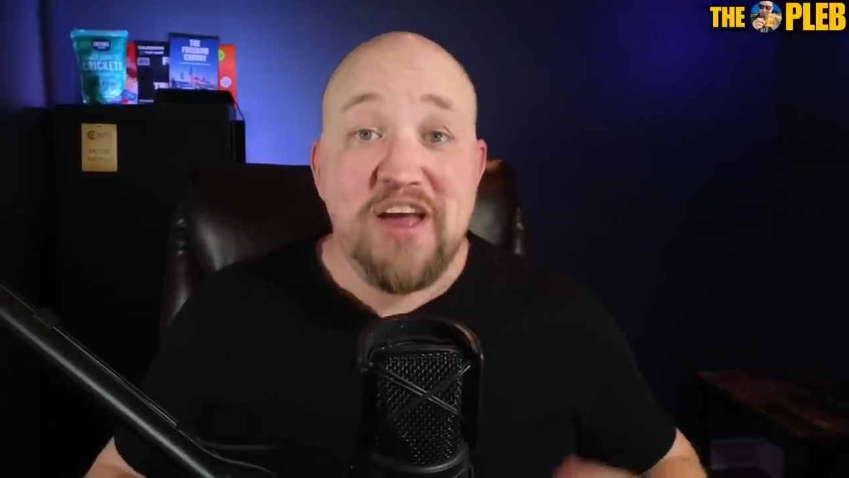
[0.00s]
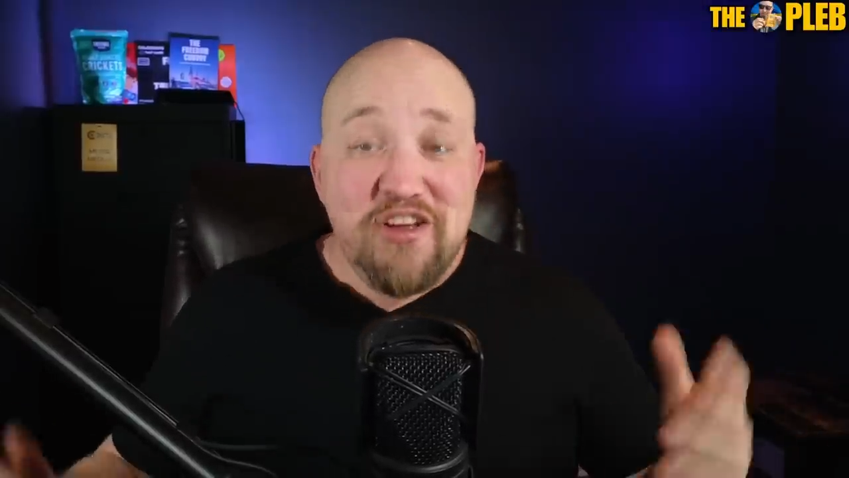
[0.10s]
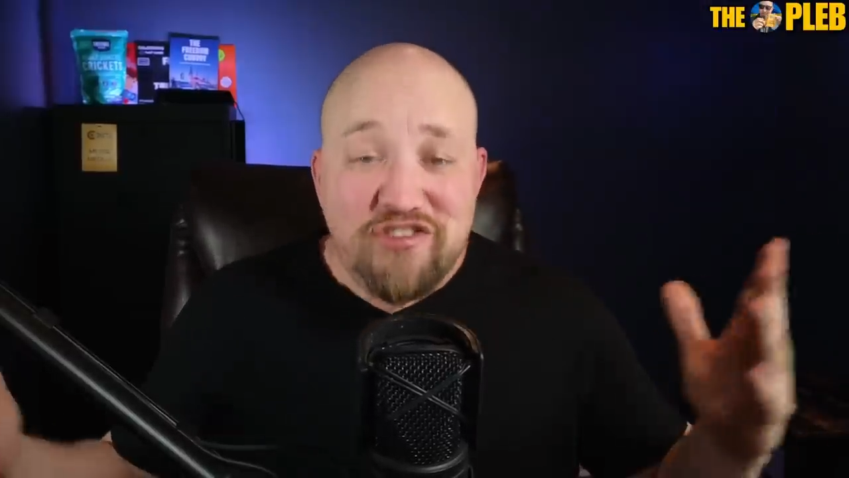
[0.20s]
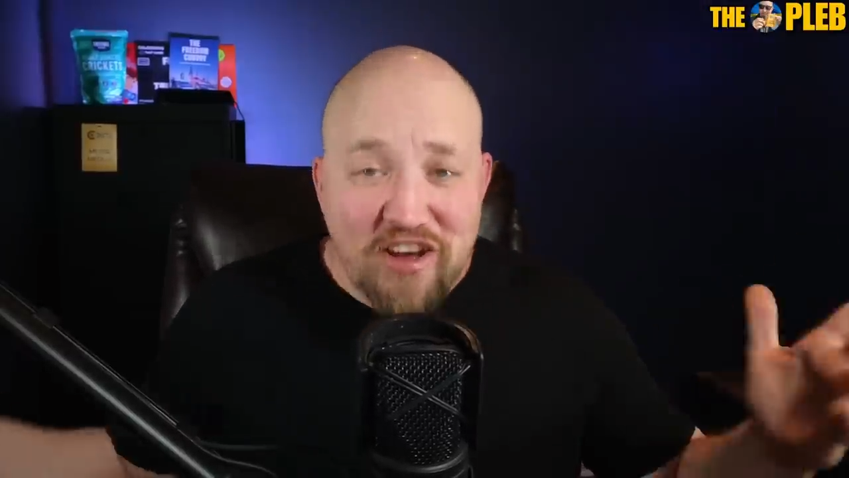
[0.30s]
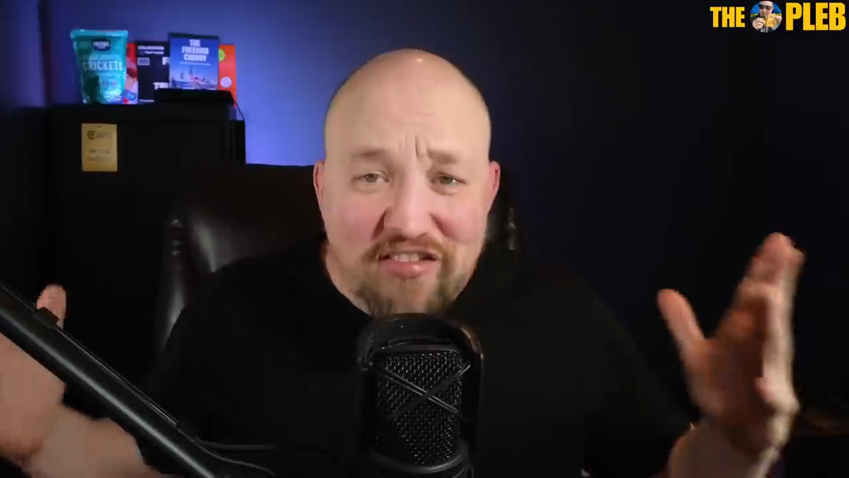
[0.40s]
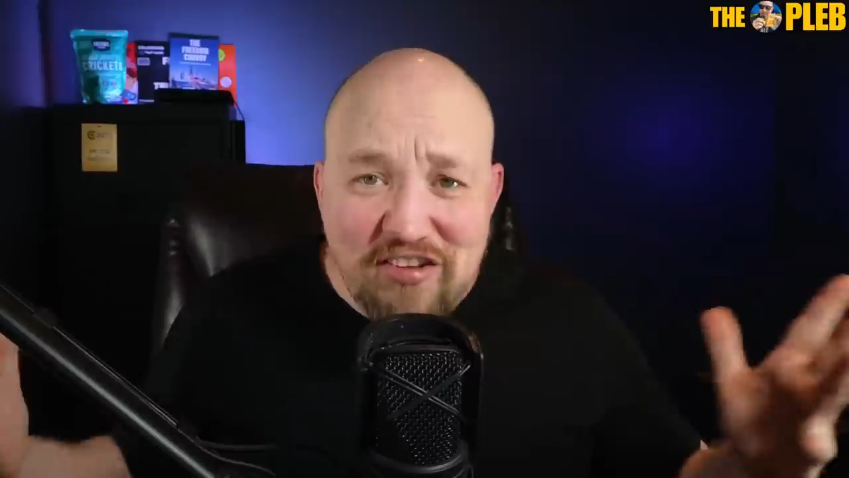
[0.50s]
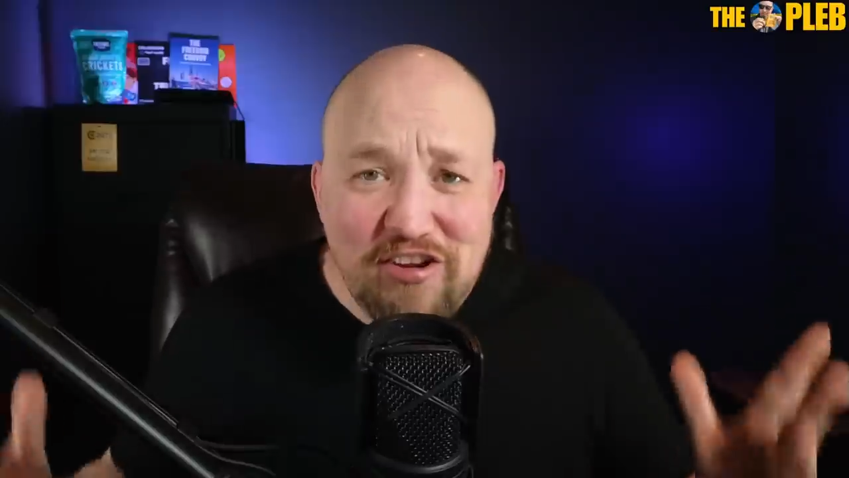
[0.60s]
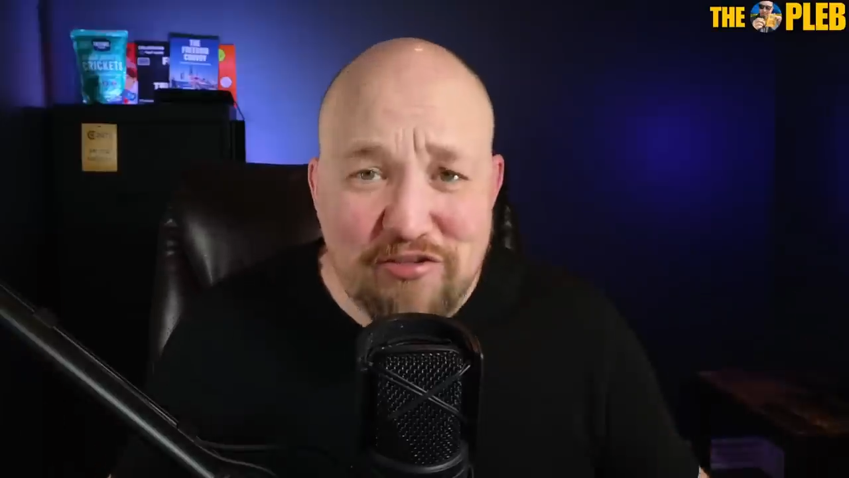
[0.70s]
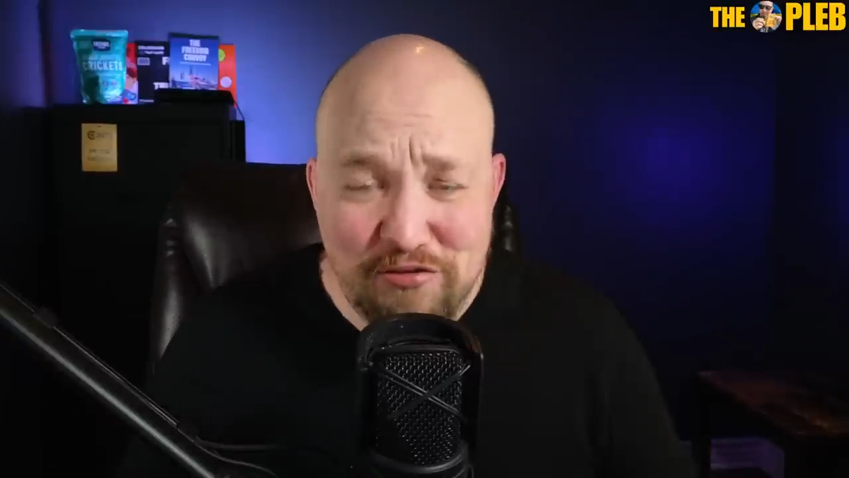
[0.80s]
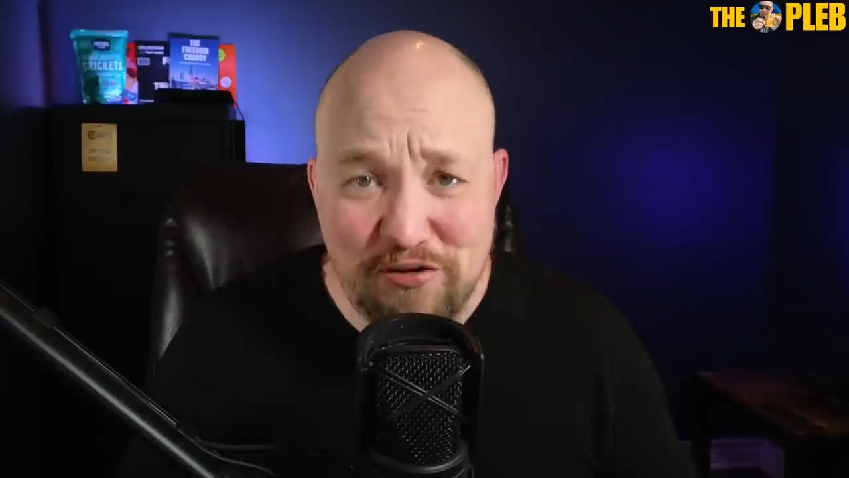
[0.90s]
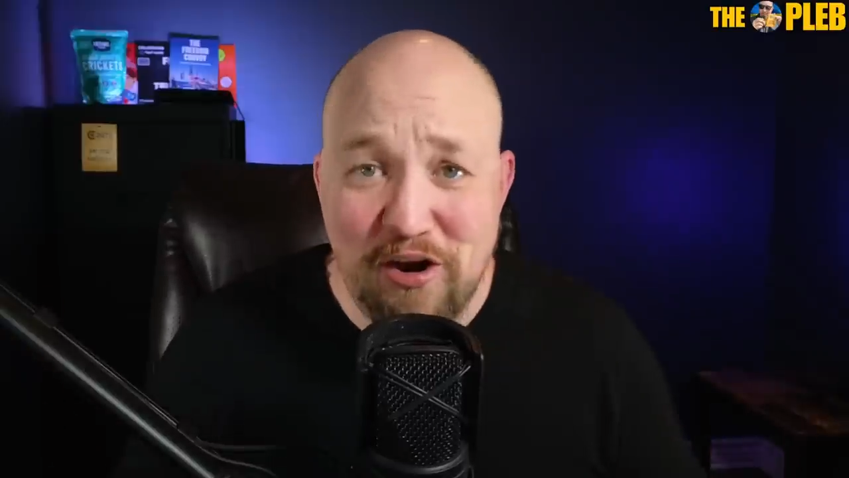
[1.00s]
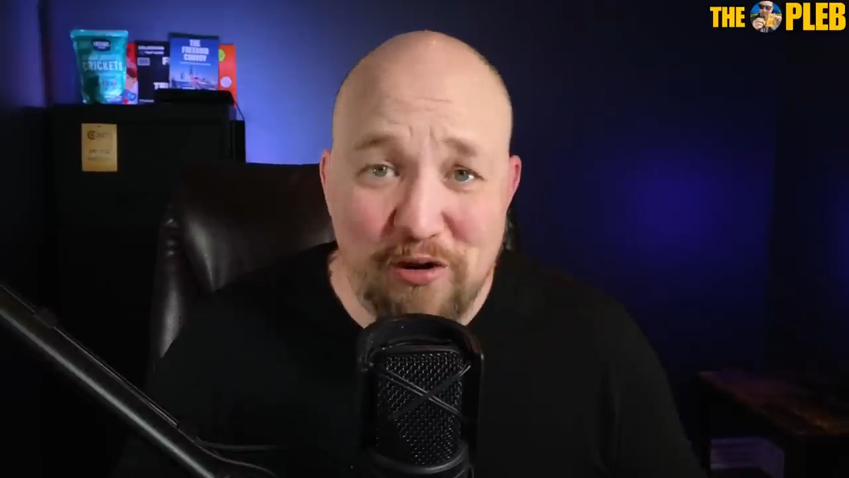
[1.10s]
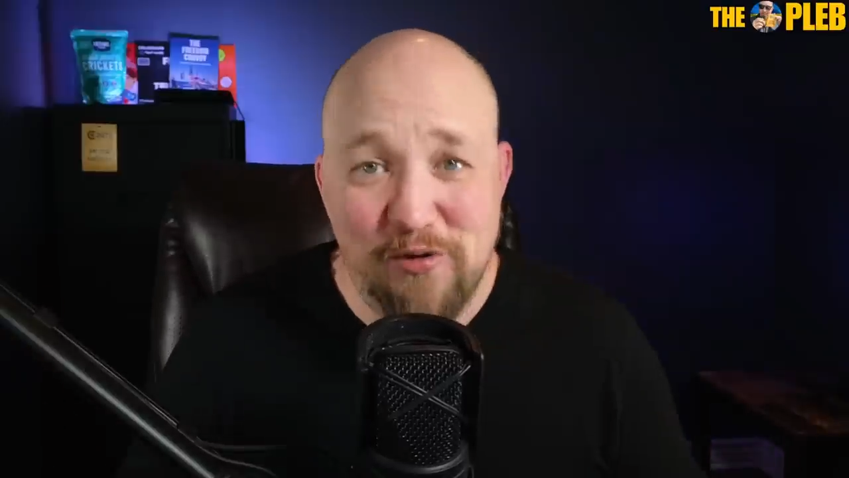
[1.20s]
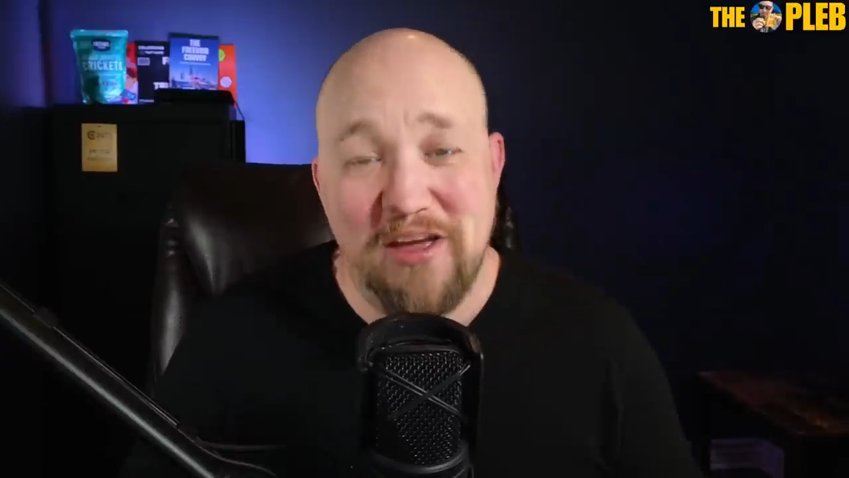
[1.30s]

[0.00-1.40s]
Justin Trudeau